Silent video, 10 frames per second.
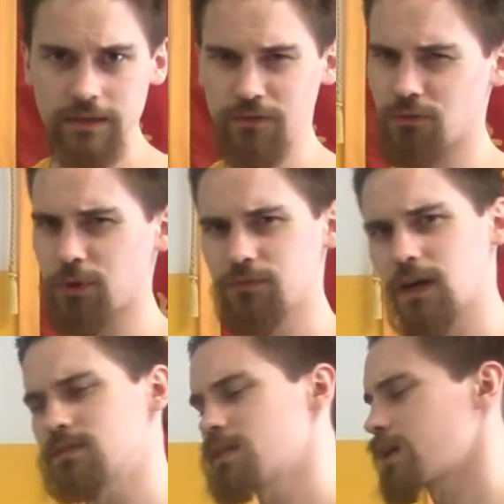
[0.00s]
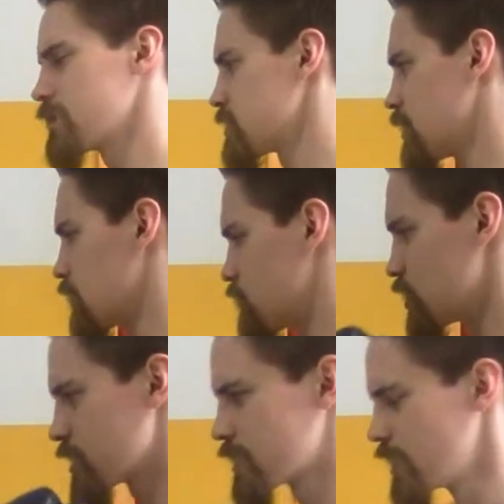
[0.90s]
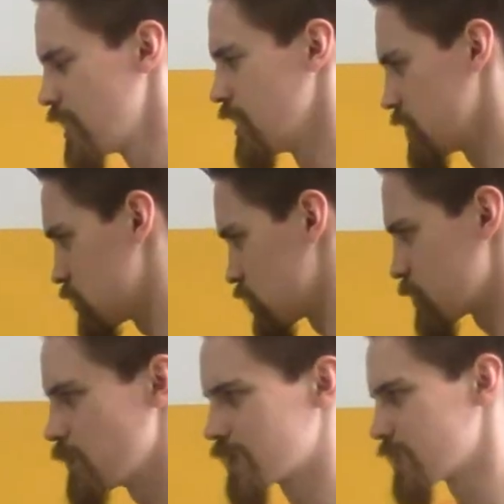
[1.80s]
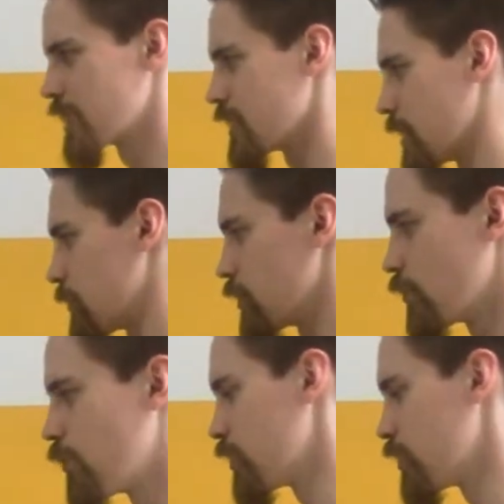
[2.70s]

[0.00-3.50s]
You know, 45 seconds on of just mixing it up. You know,